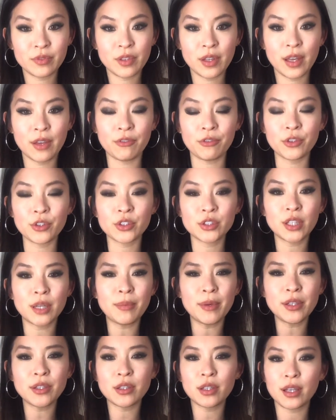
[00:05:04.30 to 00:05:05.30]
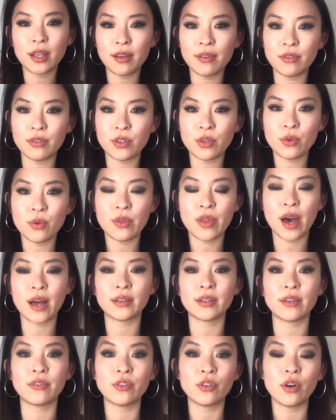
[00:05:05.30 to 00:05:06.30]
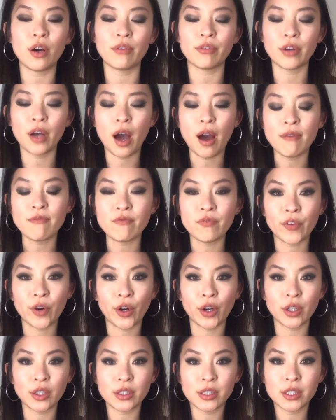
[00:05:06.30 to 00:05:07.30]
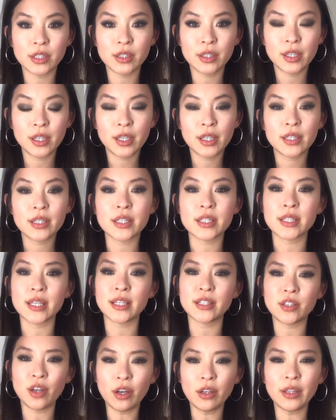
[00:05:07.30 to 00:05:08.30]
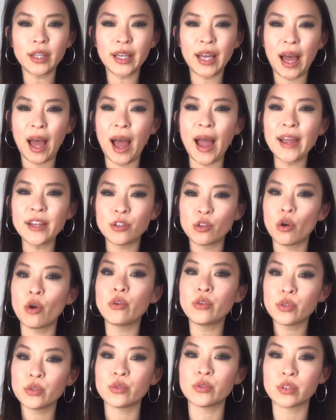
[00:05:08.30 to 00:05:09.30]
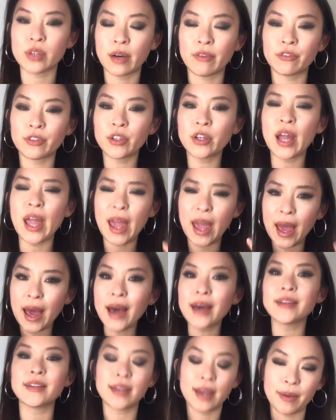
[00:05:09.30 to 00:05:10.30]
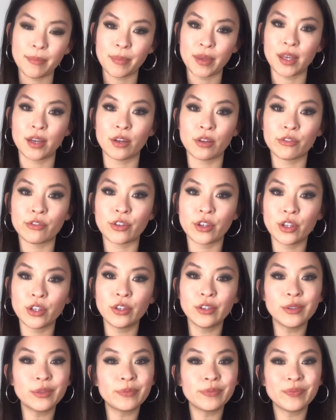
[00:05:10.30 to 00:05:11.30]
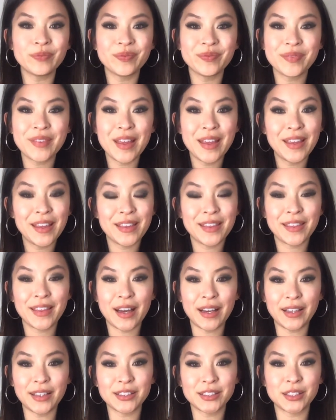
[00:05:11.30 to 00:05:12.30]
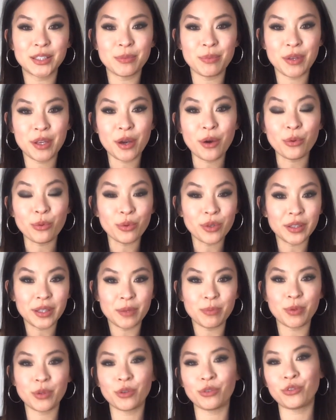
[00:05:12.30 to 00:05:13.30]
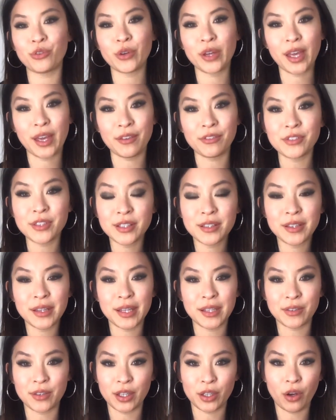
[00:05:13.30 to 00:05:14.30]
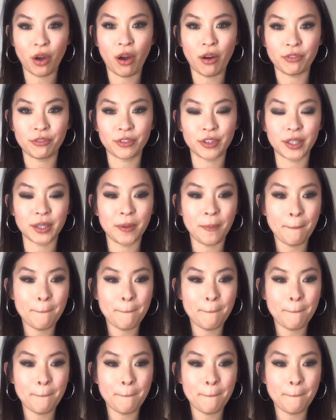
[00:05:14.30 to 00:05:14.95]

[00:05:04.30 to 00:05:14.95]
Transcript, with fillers: And for someone to give you that level of comfort, to say, darling, I know you suffer and I'm here for you, that gets to be a really beautiful gift that you can offer.